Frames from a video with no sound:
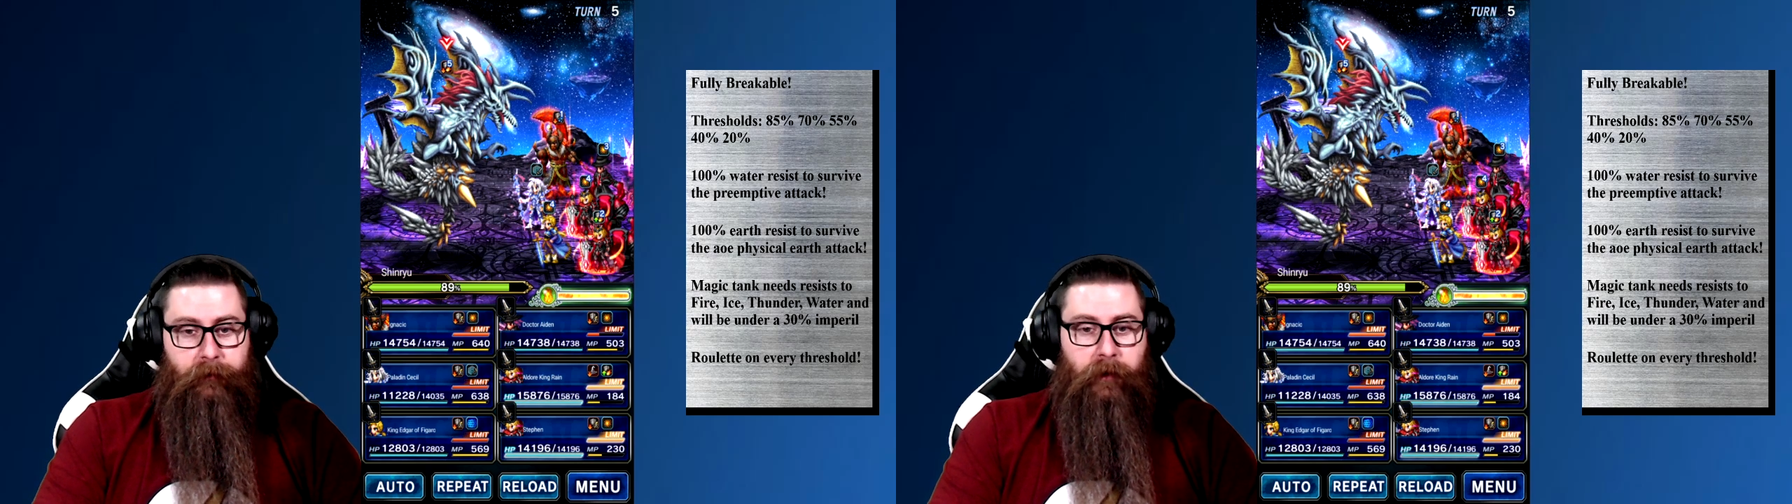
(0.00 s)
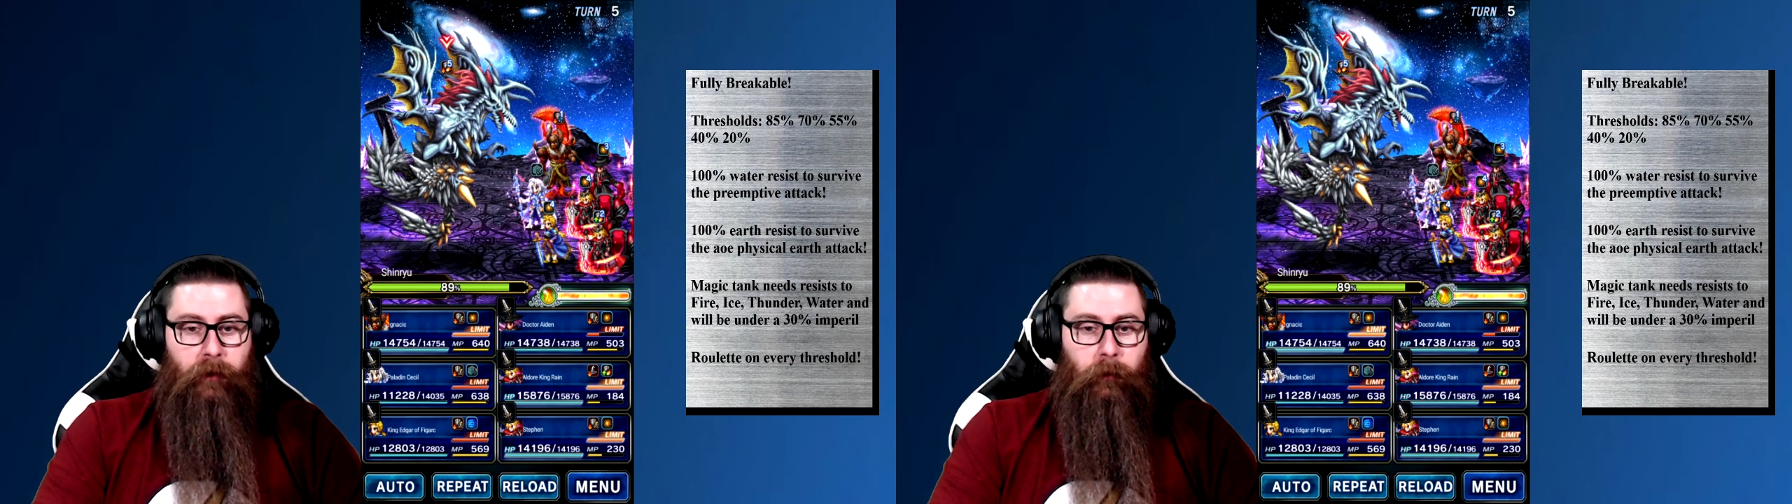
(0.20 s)

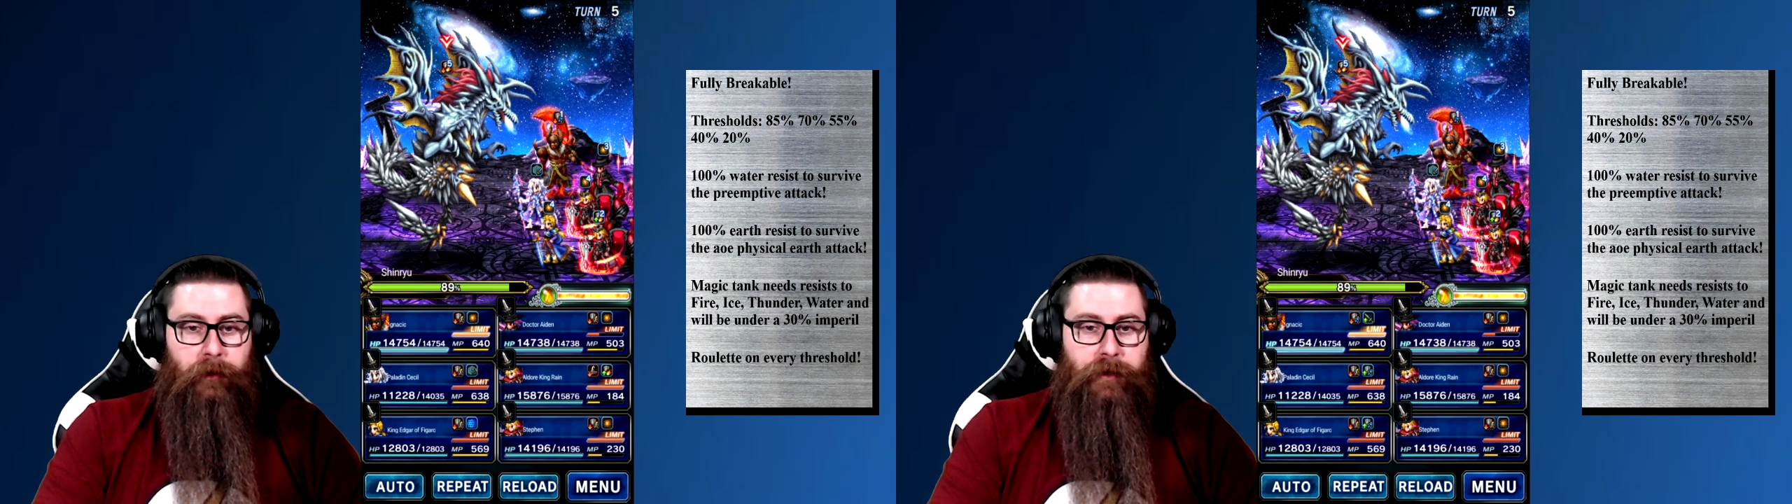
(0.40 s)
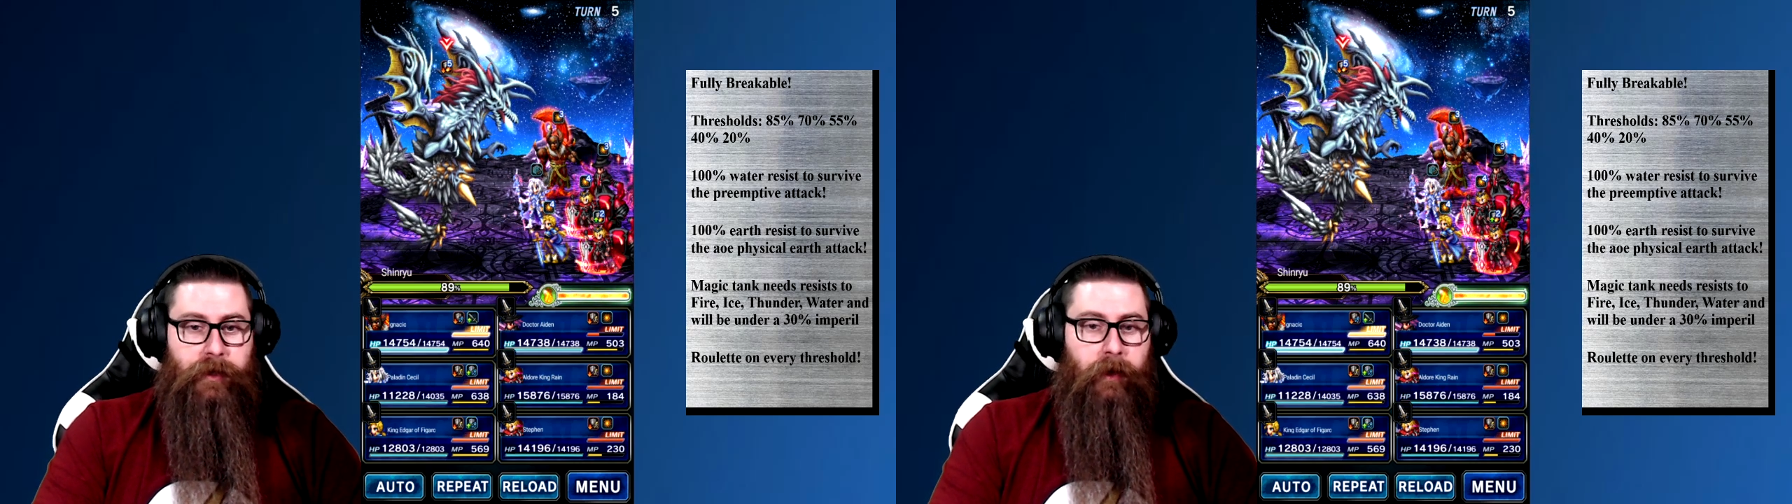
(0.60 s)
for our
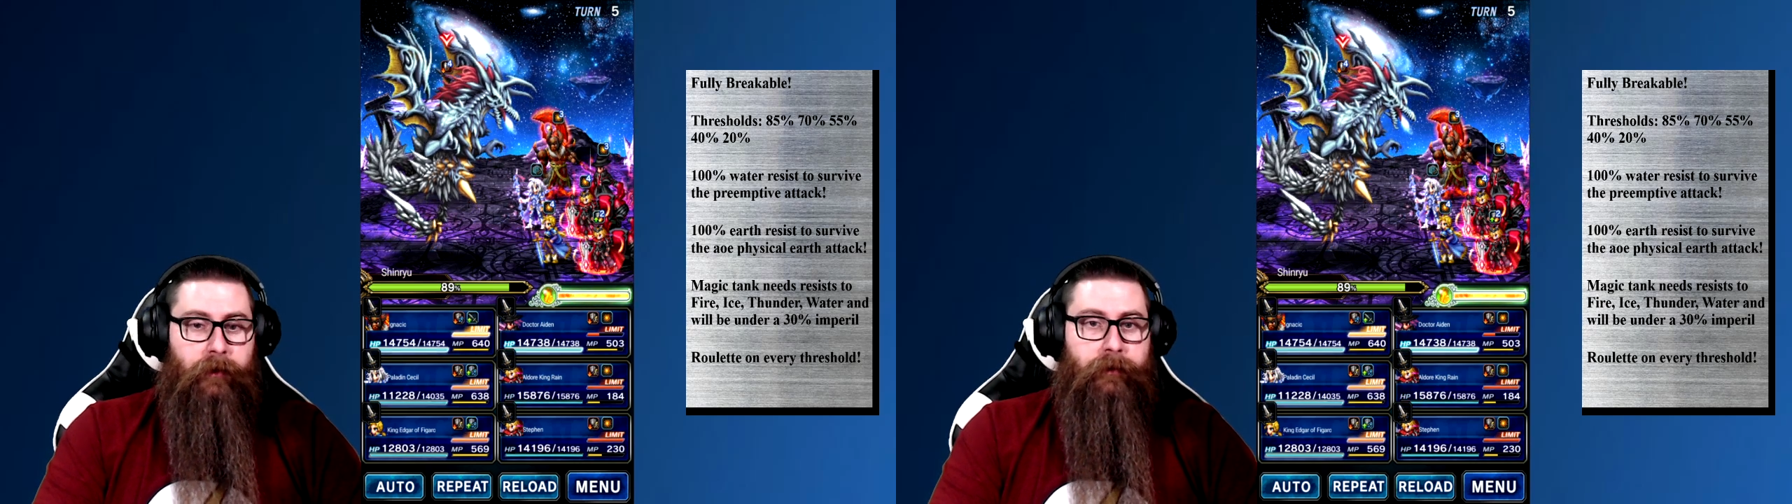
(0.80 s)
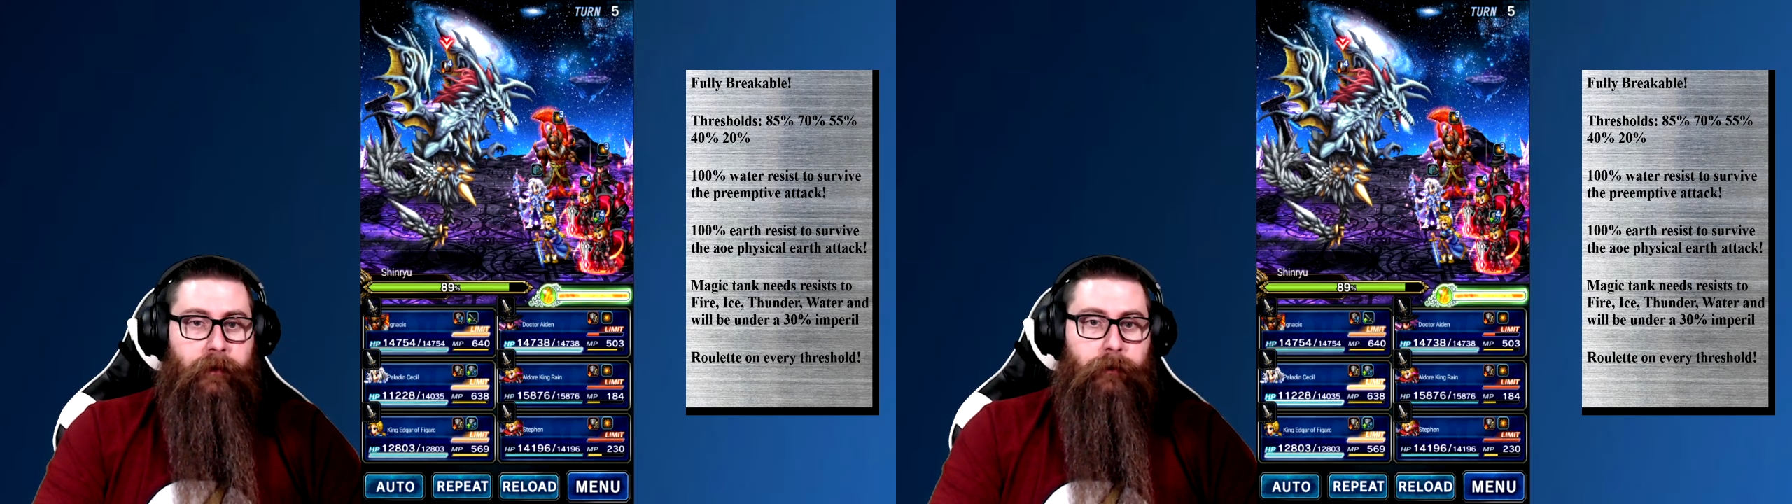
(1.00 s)
one
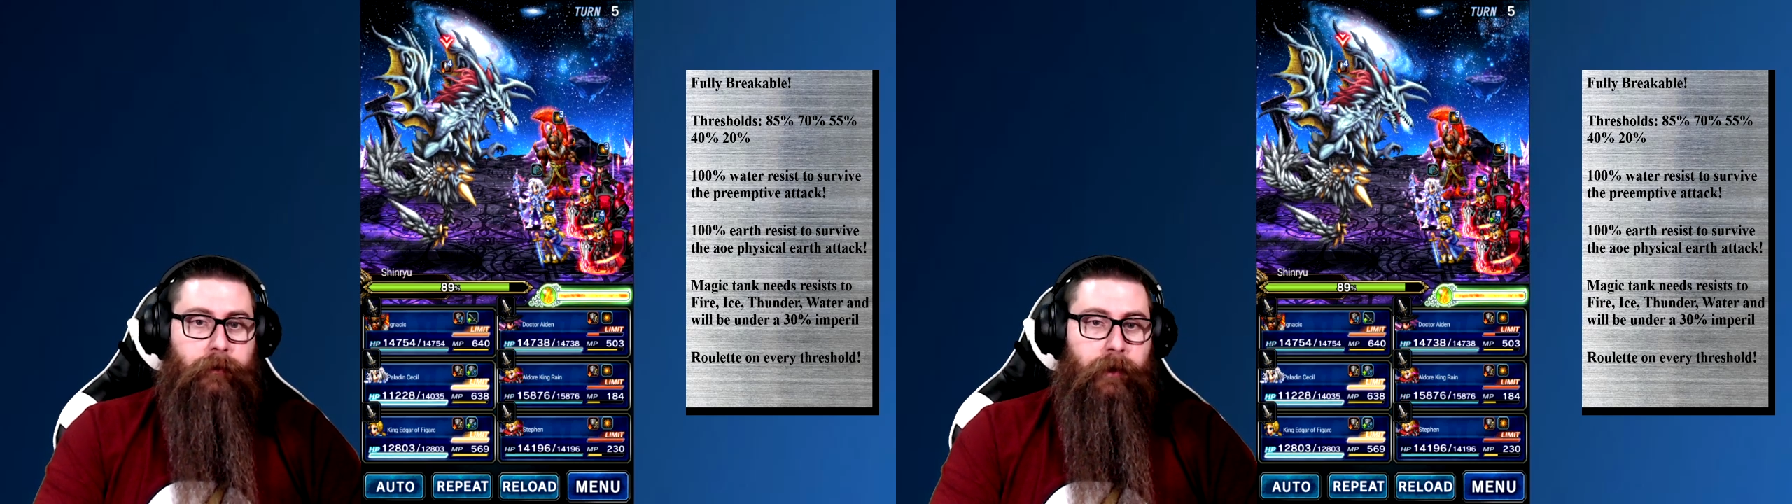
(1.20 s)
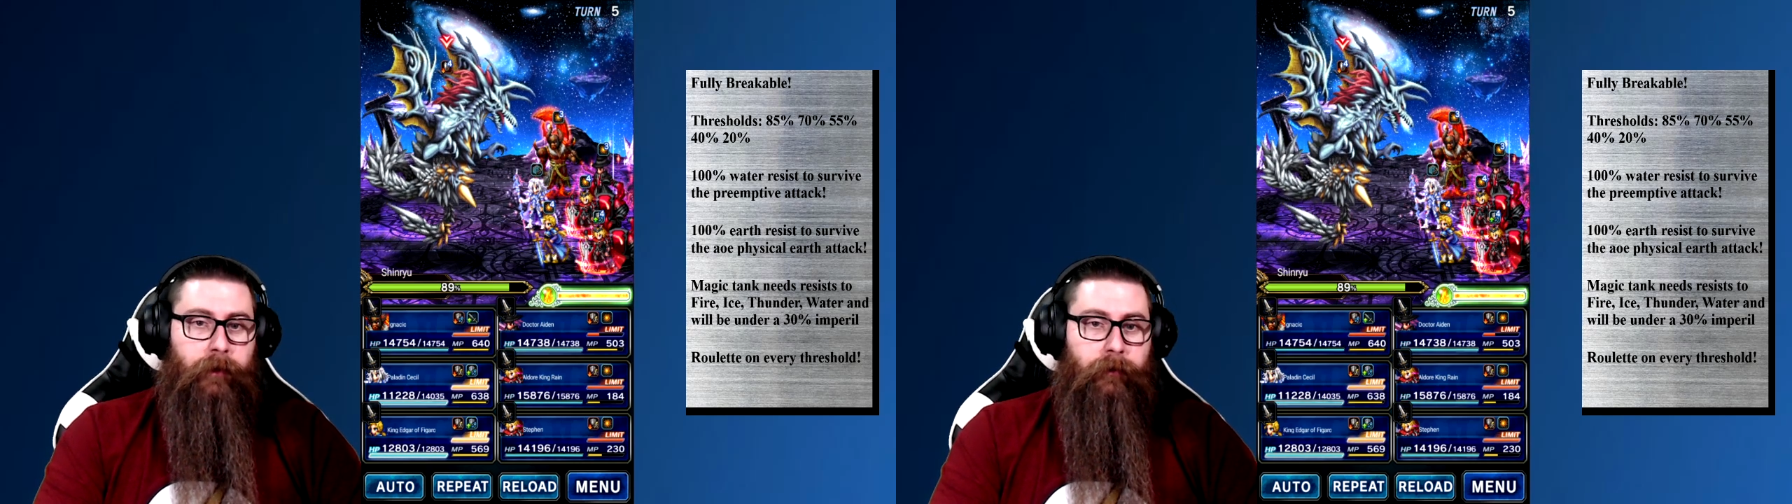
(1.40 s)
shot, so
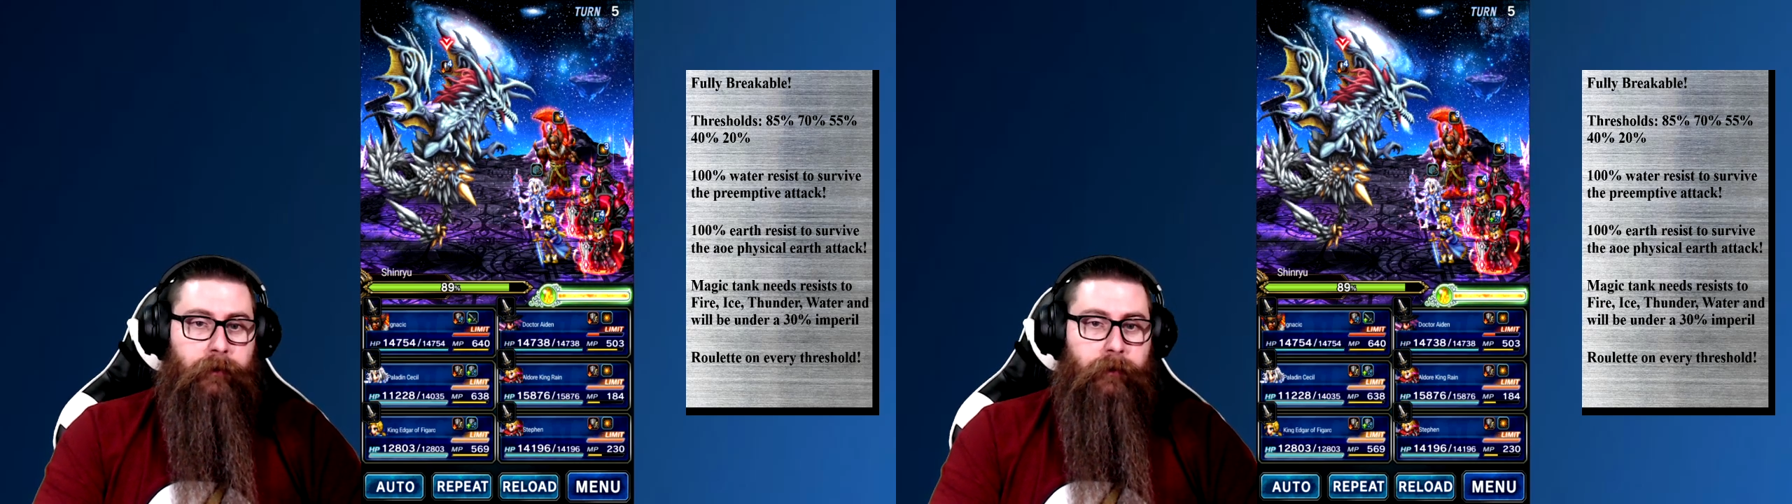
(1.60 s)
you know,